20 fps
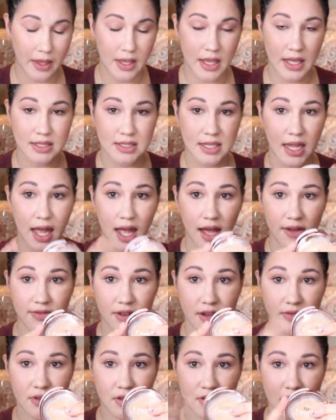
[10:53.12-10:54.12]
it's
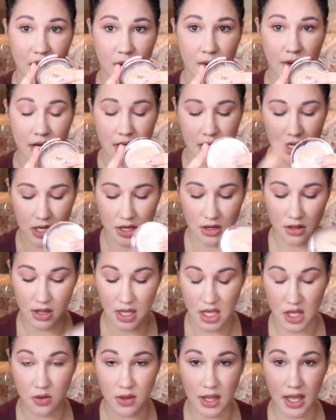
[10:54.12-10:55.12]
half of the liquid in here
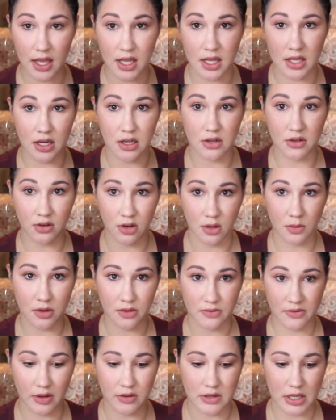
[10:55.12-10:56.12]
that you get in a normal
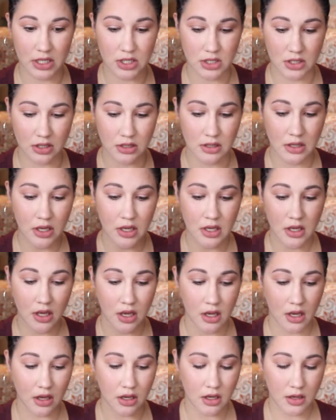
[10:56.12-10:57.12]
foundation.
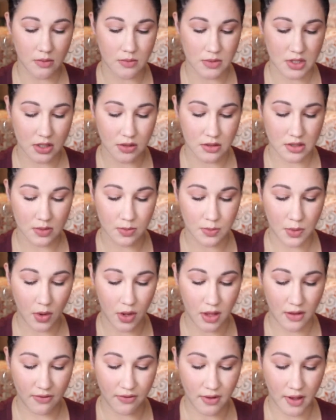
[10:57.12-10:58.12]
So it's
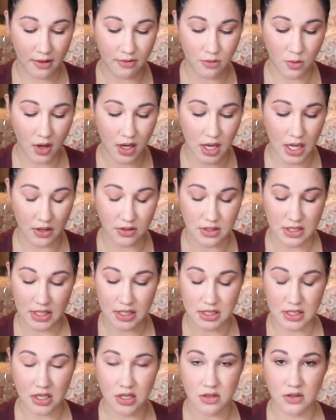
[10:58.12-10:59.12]
0.51
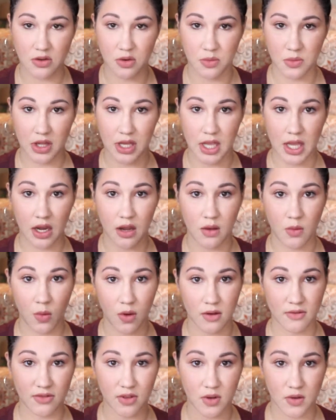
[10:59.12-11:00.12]
ounces, and you normally get
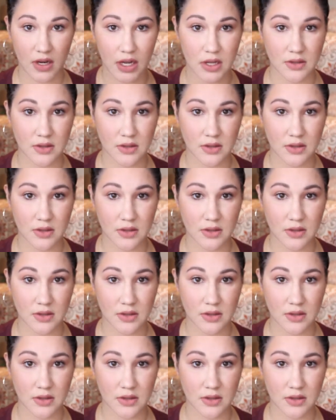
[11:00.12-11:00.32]
1 fluid